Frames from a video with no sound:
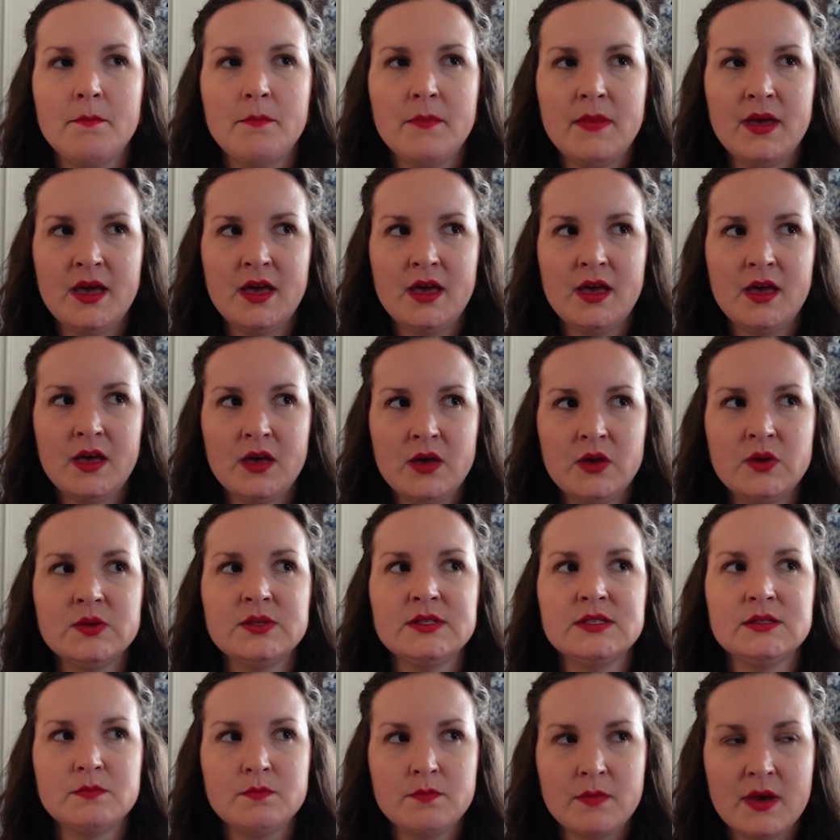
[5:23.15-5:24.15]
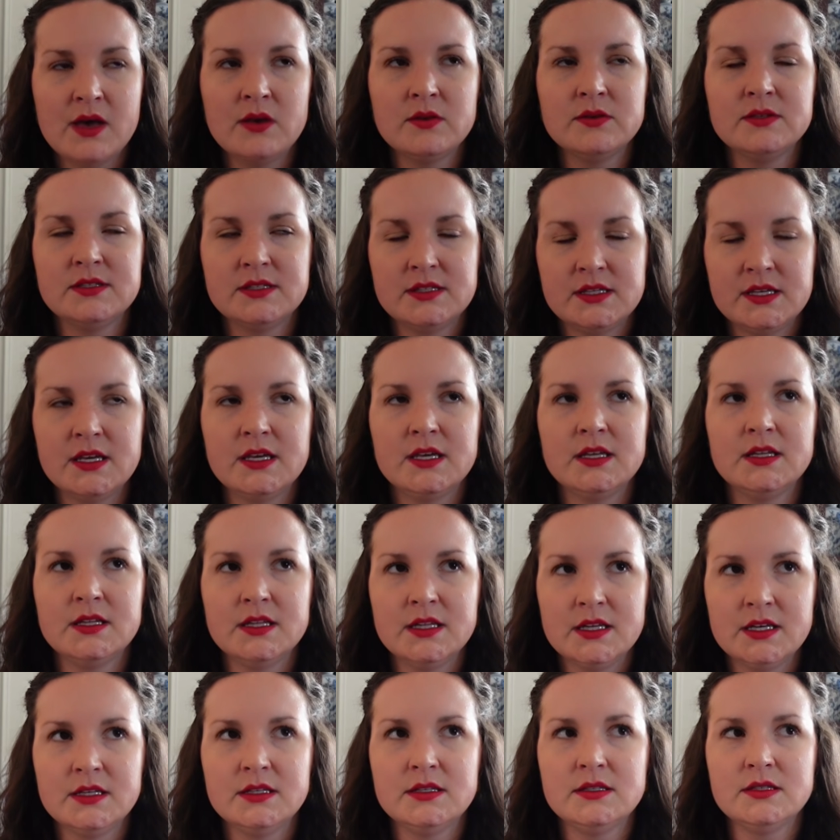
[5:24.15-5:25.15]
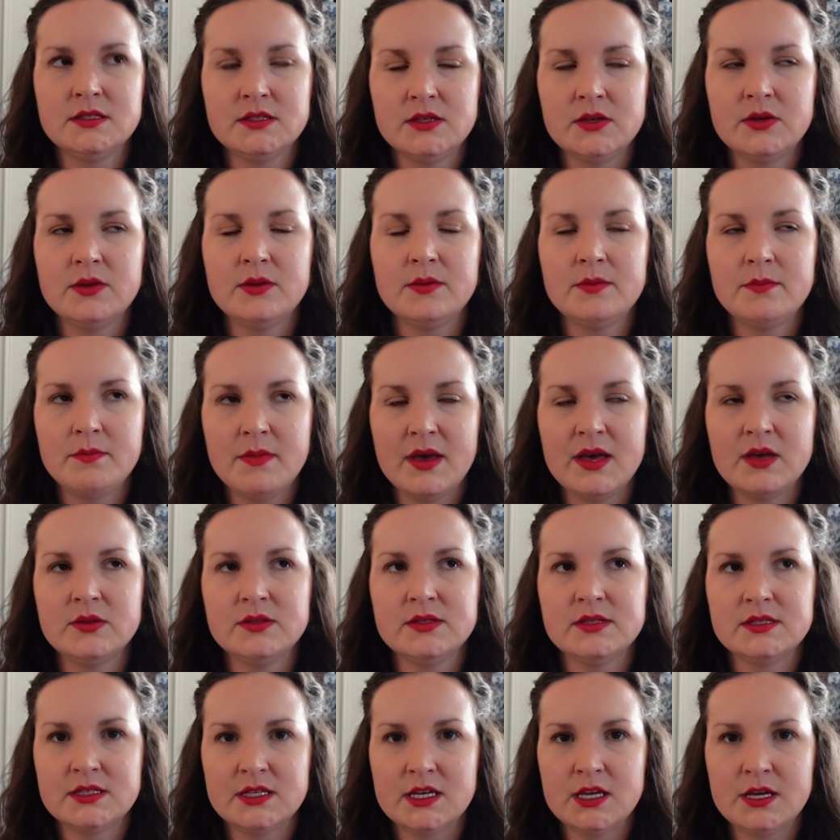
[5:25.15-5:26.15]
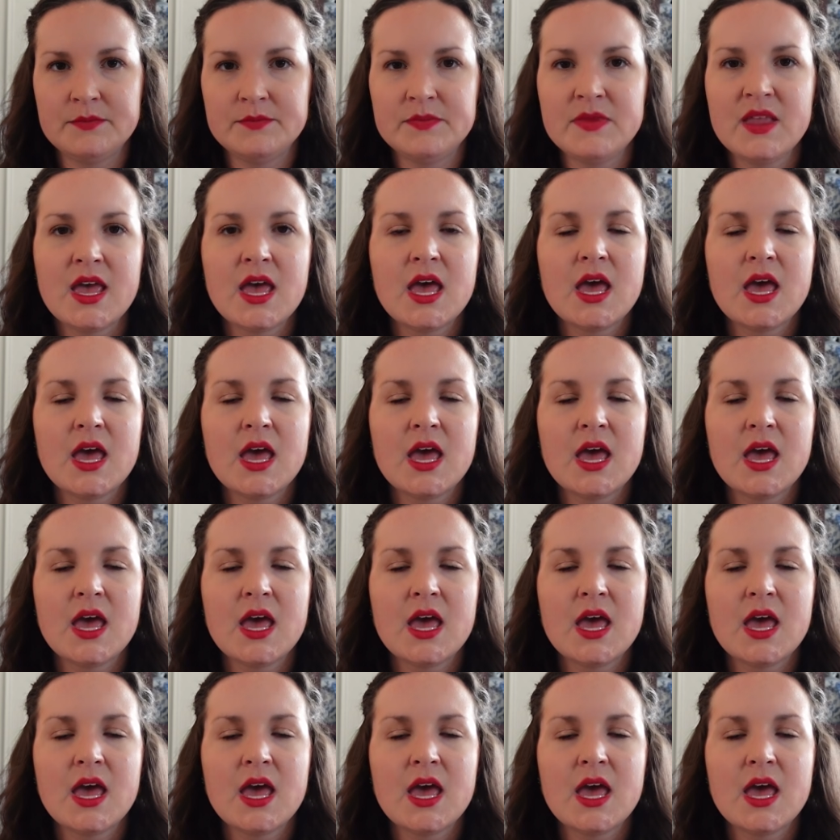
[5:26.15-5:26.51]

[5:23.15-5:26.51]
Mouse, mousey, little mousey.